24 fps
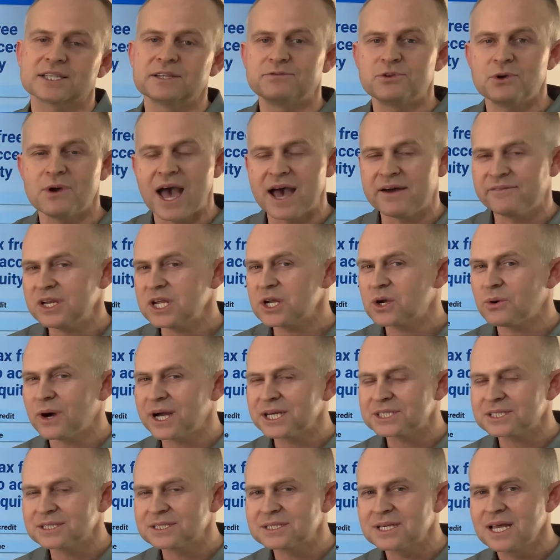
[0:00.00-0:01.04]
If you have any
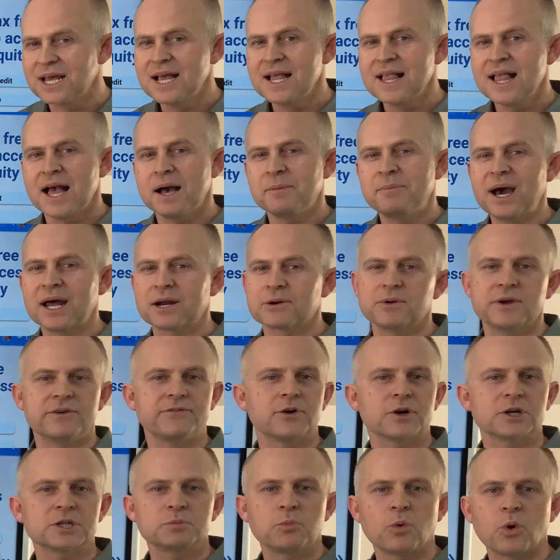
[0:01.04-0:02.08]
questions about a
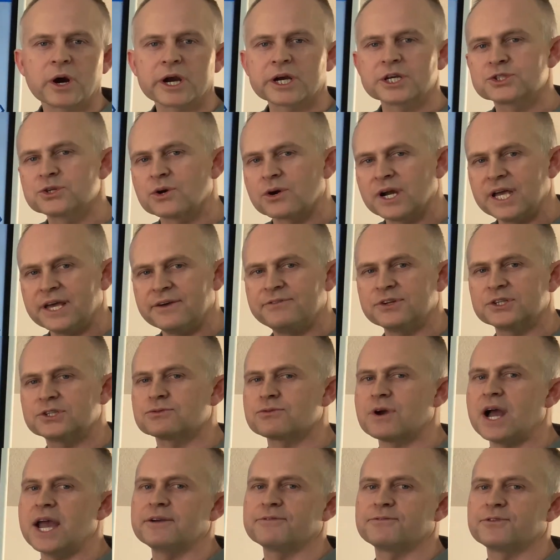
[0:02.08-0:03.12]
reverse mortgage or if it's
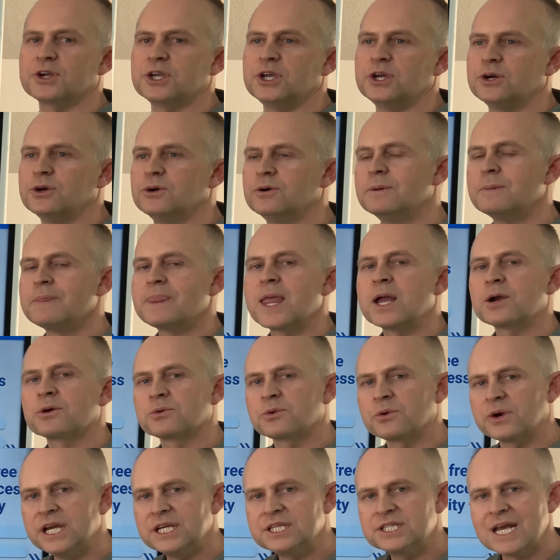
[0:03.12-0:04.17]
right for you,
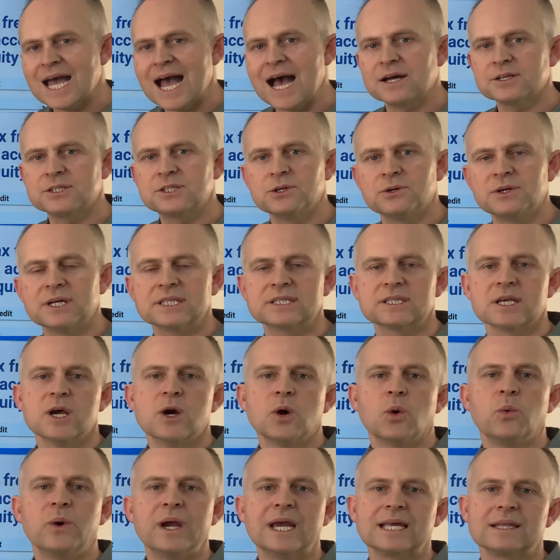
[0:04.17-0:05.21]
reach out to us.
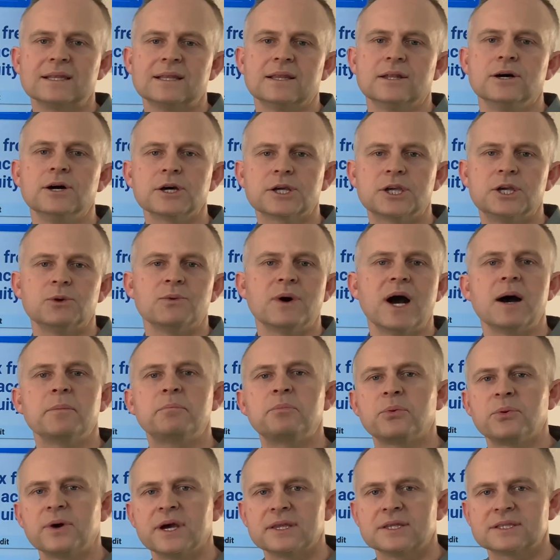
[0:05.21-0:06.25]
We can hook you
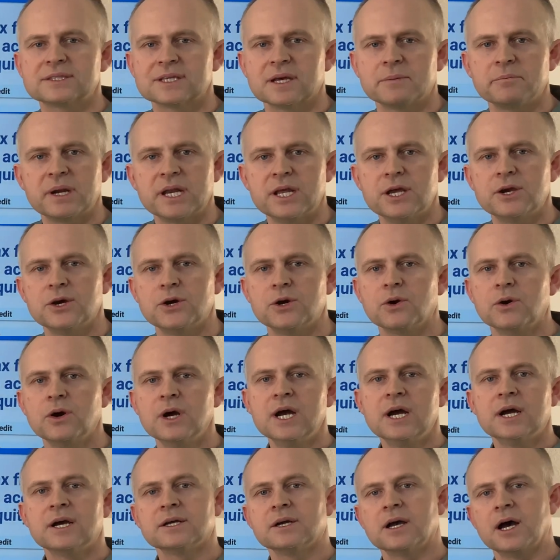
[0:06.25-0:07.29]
up with somebody who
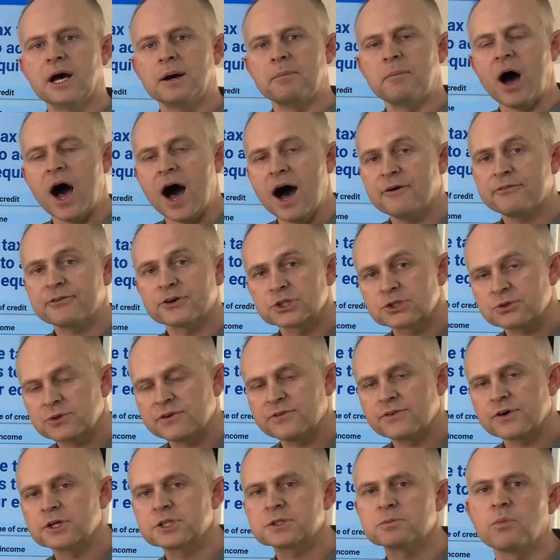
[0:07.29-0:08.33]
offers
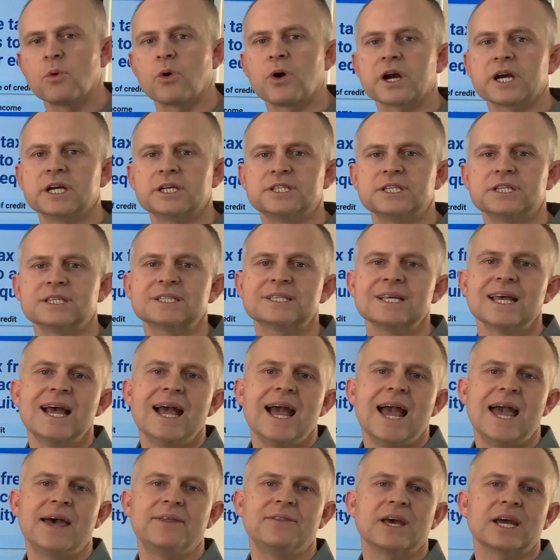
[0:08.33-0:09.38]
reverse mortgages
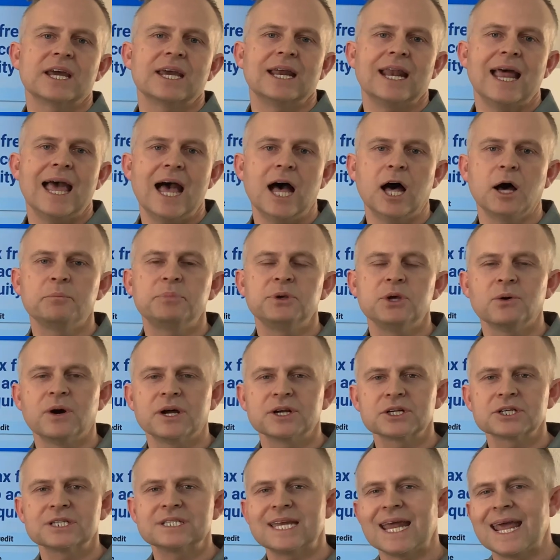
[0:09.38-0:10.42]
and that could help you
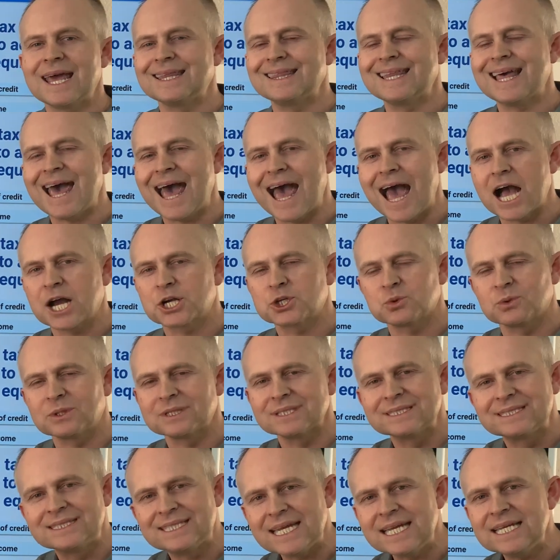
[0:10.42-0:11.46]
understand the actual
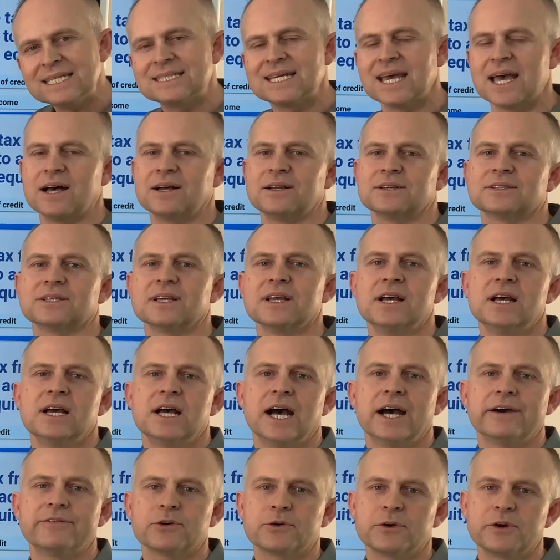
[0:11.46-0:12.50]
details
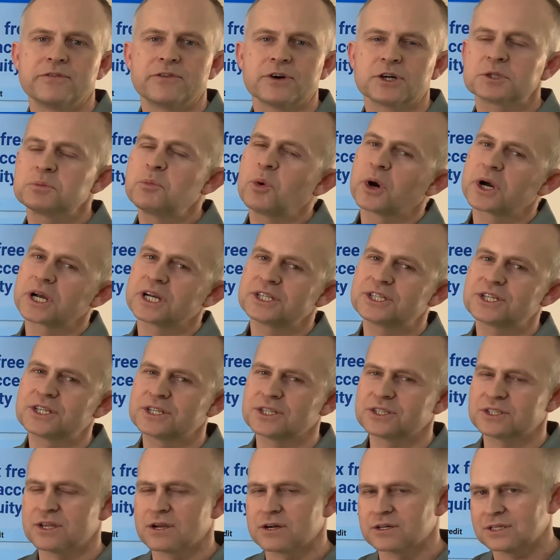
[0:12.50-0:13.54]
of a reverse mortgage,
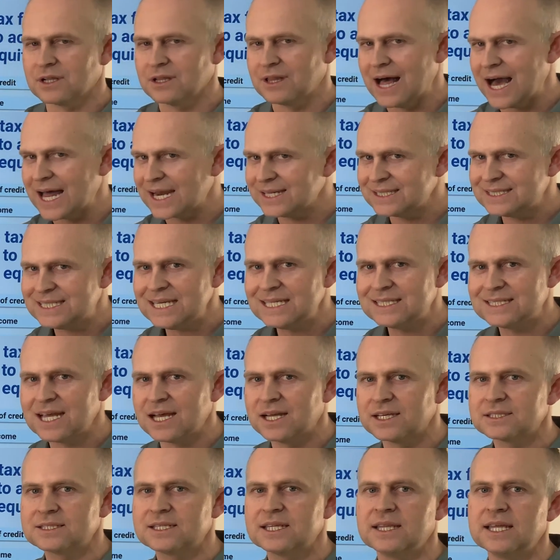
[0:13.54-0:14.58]
because there's a lot of
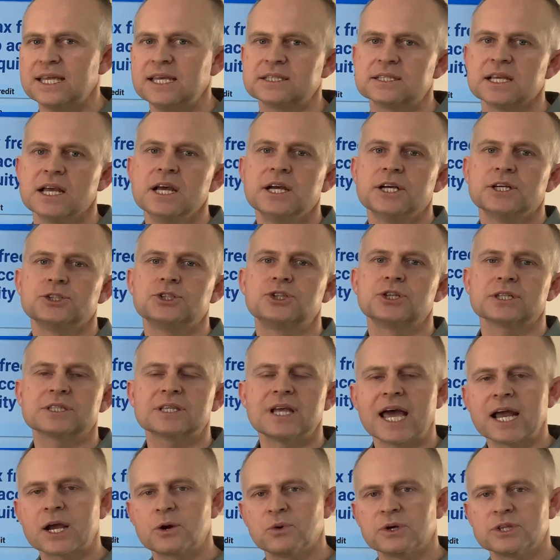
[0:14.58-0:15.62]
details to these, just
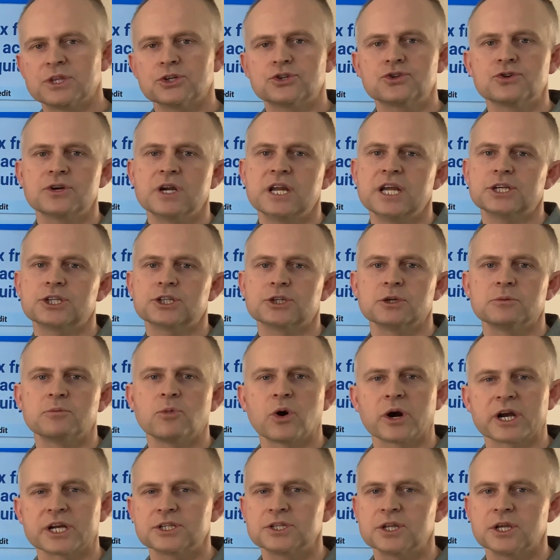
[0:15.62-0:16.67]
like with a traditional
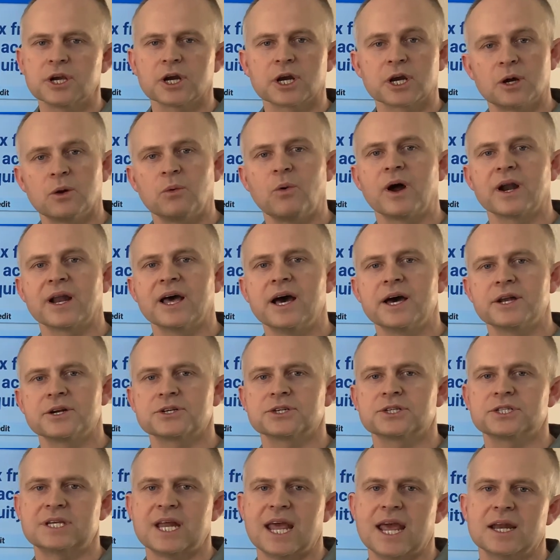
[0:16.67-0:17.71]
mortgage, that you're going to want to
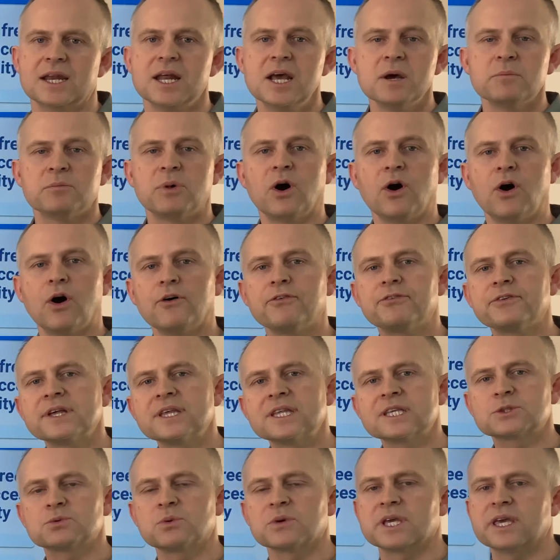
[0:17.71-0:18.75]
understand. But hopefully
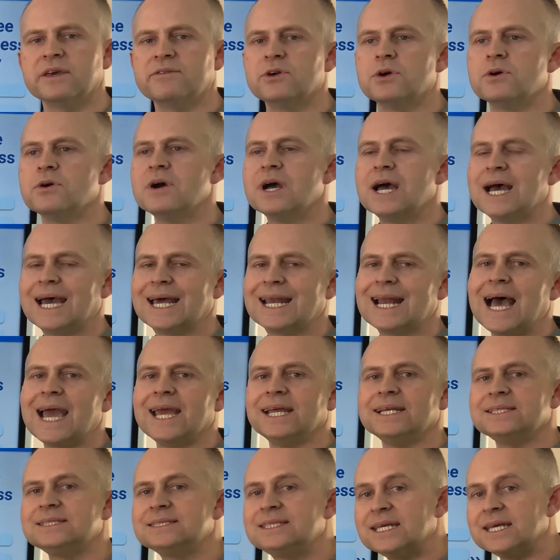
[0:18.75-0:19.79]
this will give you an
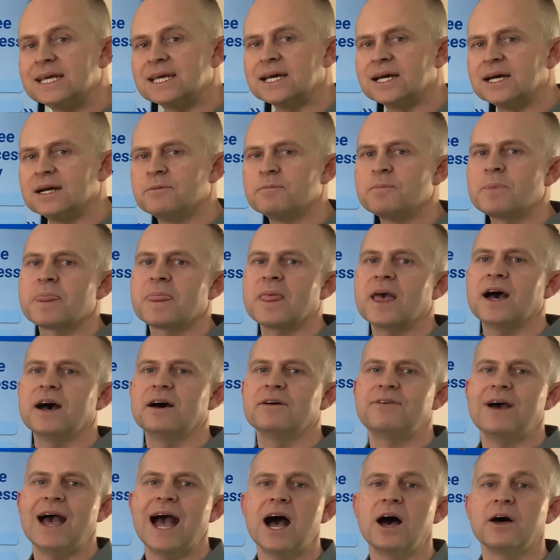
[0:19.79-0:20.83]
idea
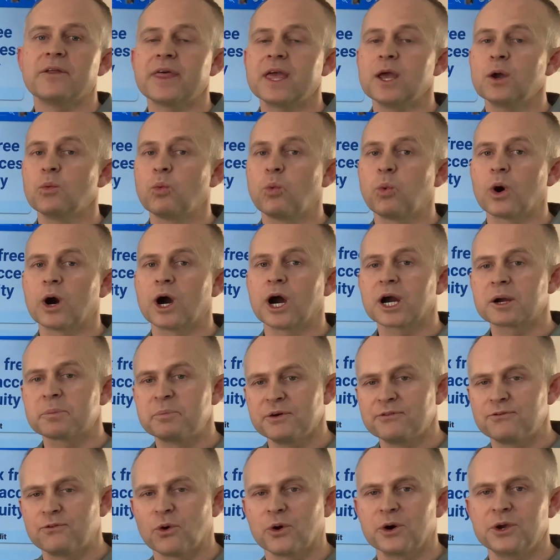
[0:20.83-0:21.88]
of how they work
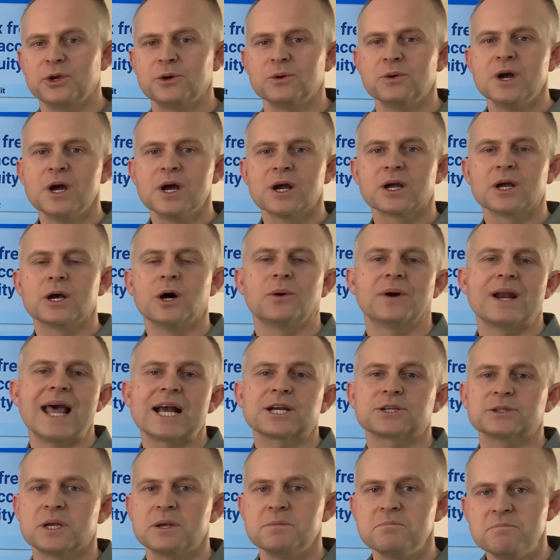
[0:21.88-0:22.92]
before you go and
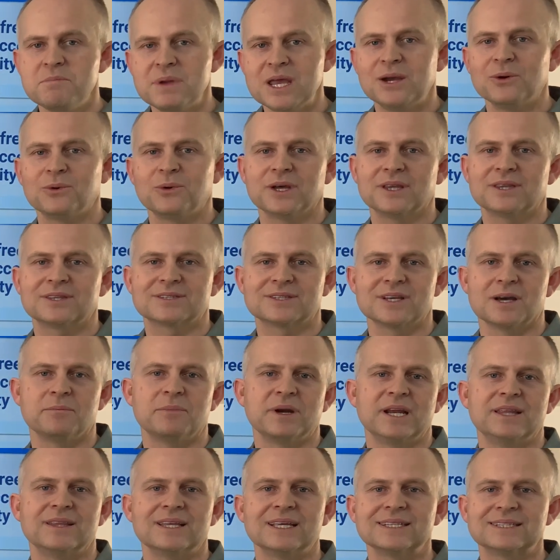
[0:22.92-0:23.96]
actually meet with
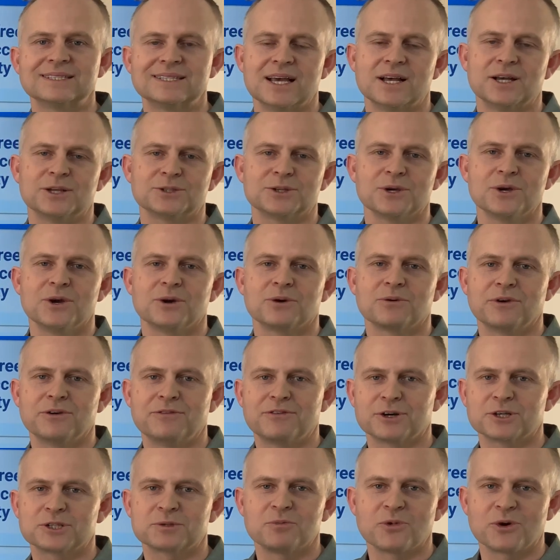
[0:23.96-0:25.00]
somebody that sells
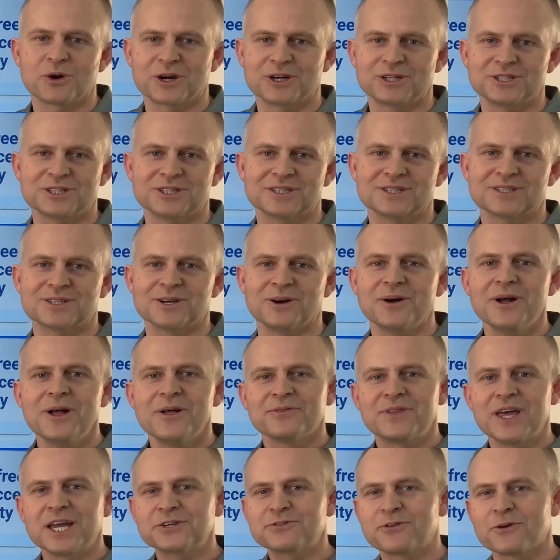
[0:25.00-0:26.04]
reverse mortgages. So
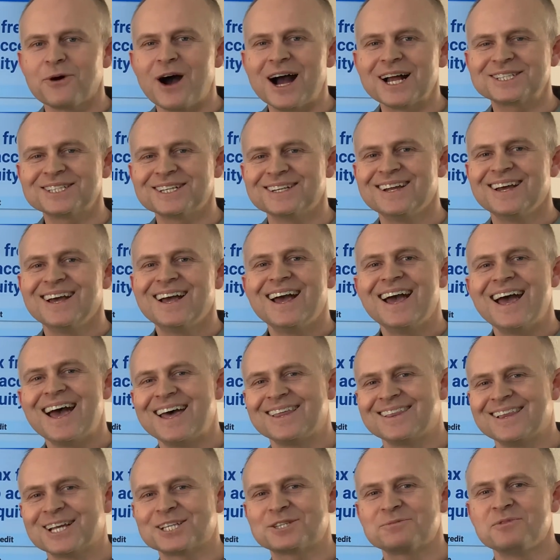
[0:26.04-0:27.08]
thanks for watching,
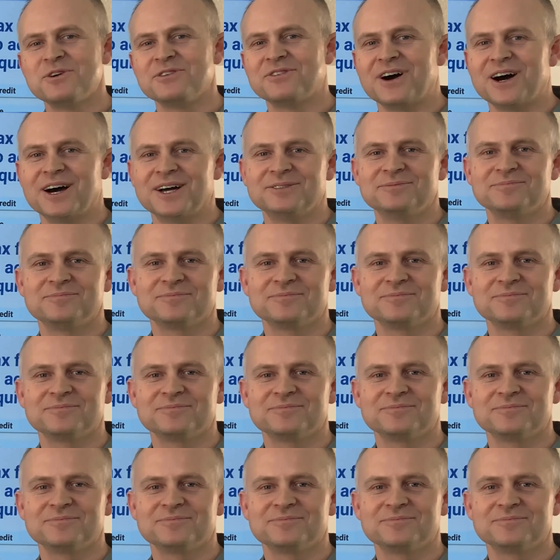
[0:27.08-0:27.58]
and let's move on.